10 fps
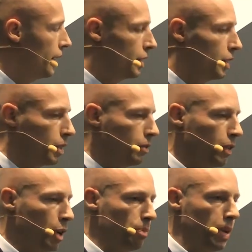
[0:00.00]
This is
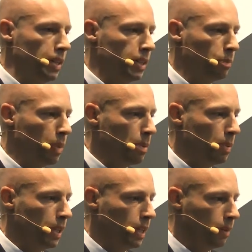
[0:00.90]
confirmed by this
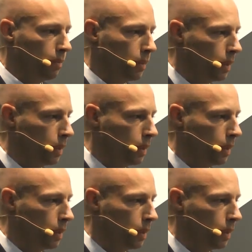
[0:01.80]
paper here,